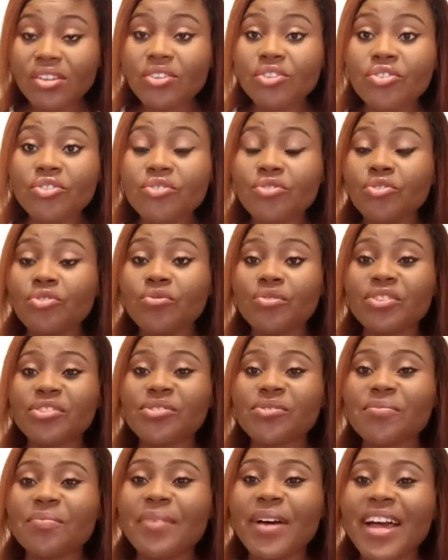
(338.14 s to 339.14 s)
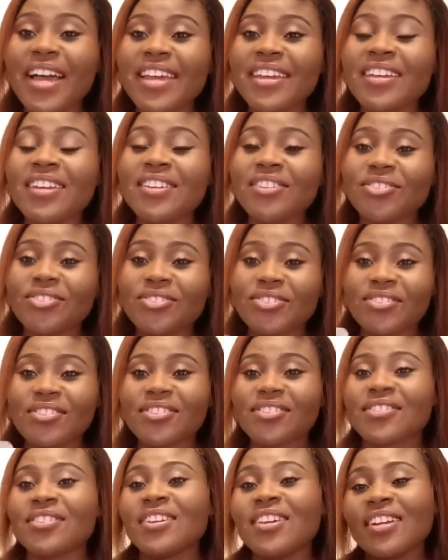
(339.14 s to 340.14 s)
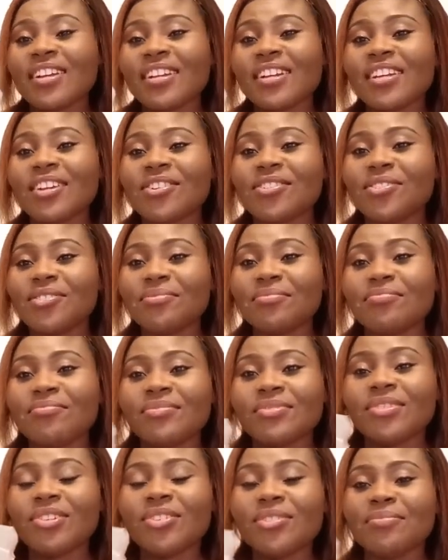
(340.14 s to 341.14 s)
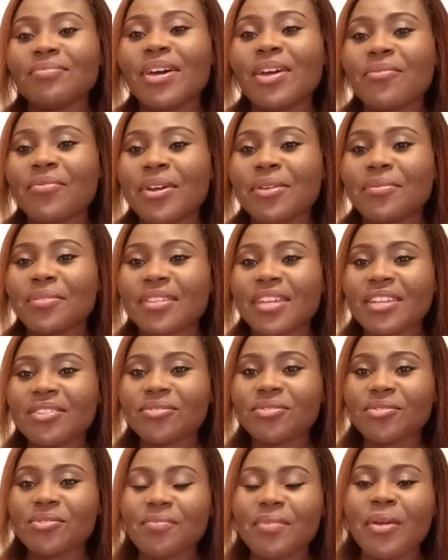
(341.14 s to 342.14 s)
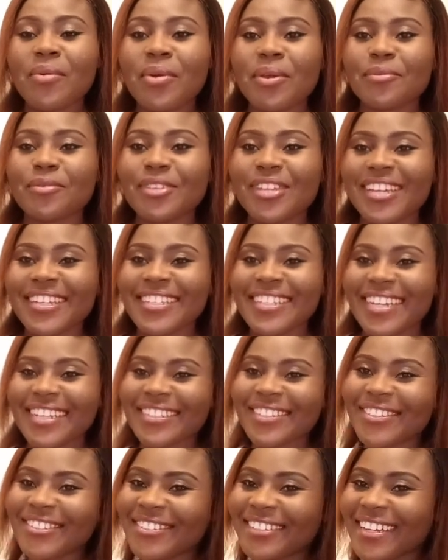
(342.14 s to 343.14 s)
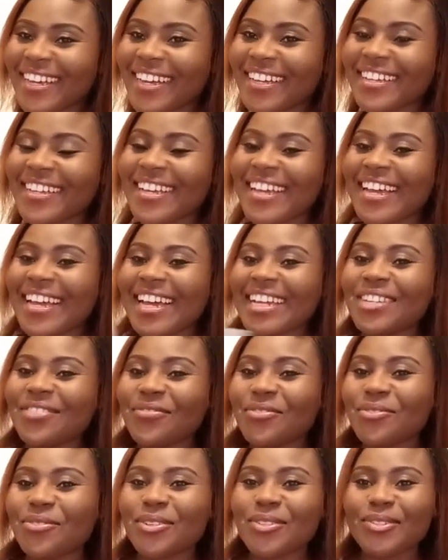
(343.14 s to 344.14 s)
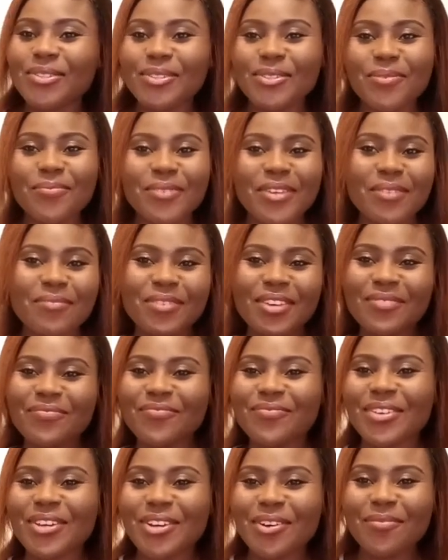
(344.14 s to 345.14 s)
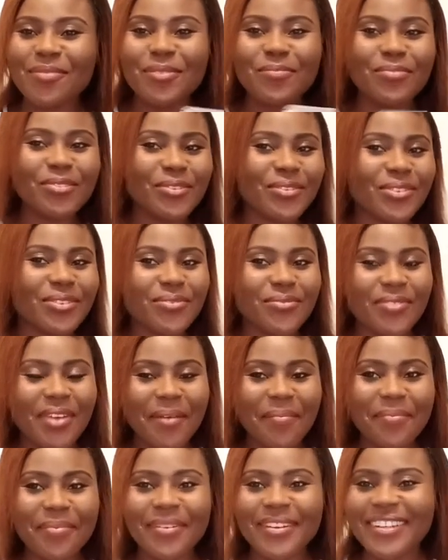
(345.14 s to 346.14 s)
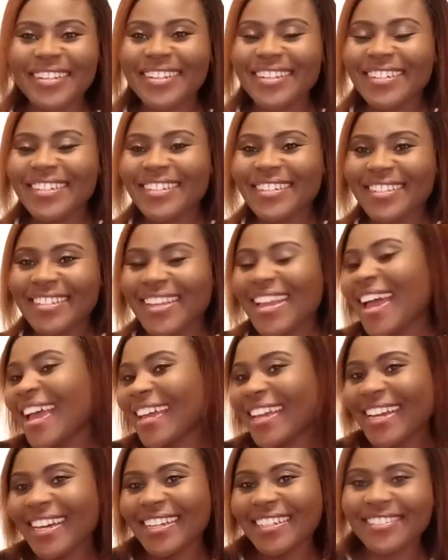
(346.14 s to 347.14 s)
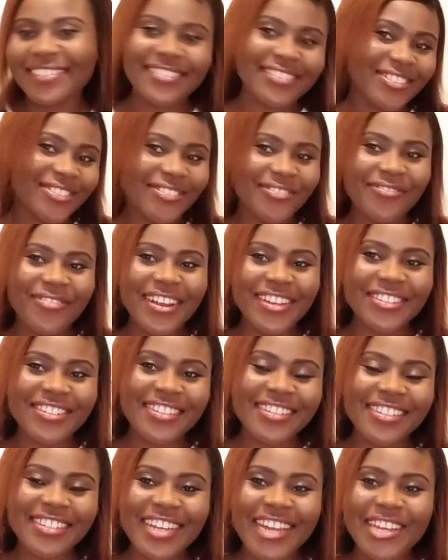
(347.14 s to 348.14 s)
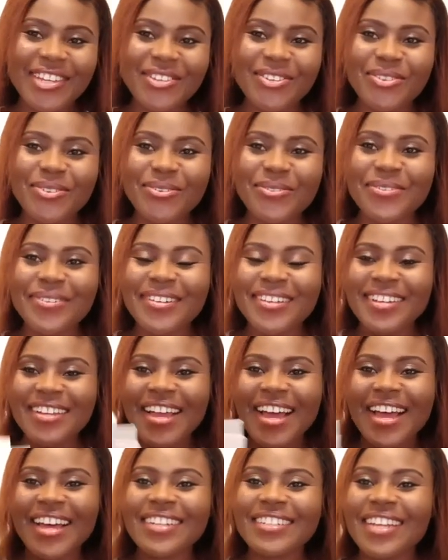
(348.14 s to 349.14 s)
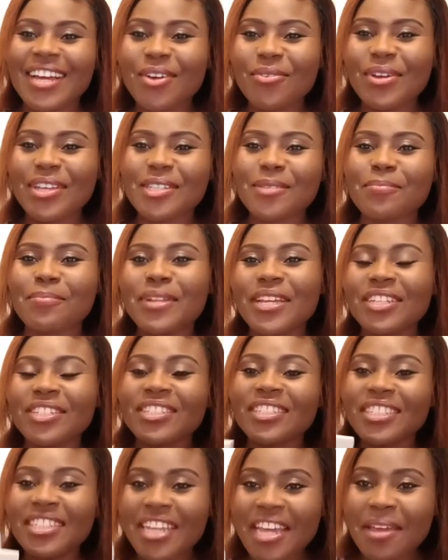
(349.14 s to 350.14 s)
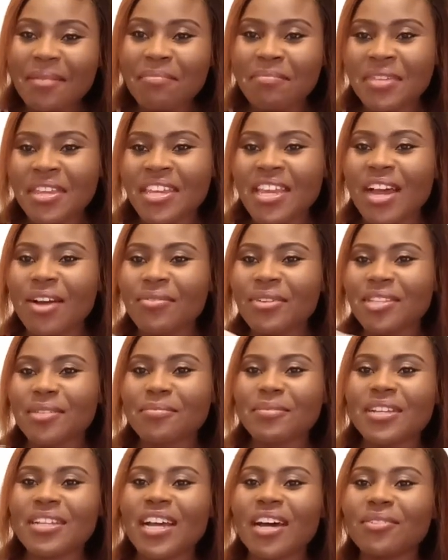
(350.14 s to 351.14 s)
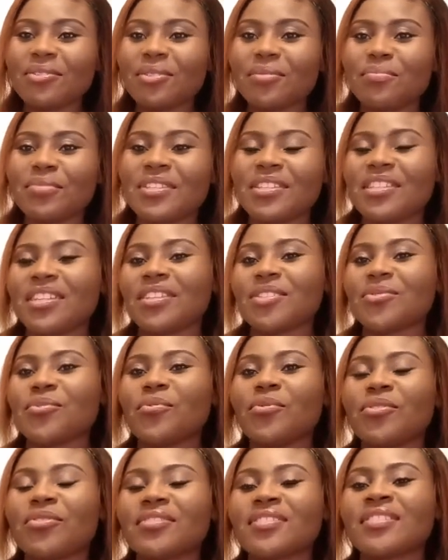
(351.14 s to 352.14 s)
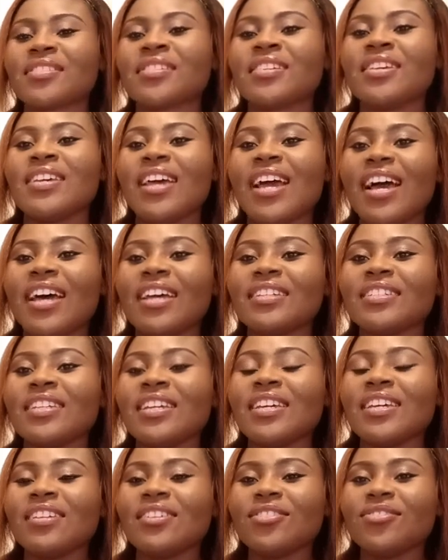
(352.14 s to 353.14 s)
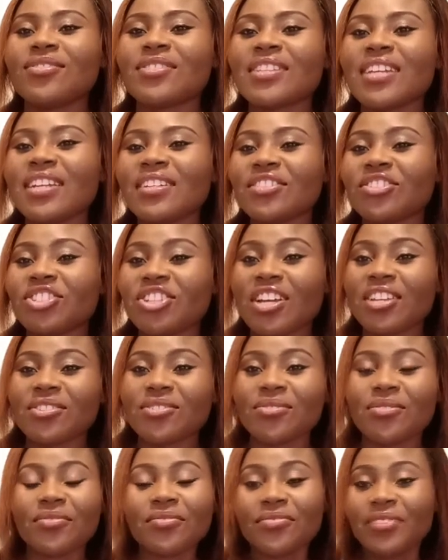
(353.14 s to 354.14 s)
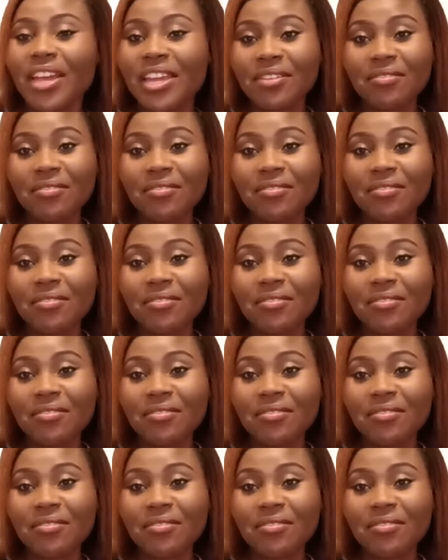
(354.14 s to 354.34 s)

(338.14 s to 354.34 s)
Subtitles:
you want to buy, just click on my website, go to my website and order. And if you want to also become a beauty rep, I can register you. And I will explain, DM me, I will explain how the business works. And you stand the chance of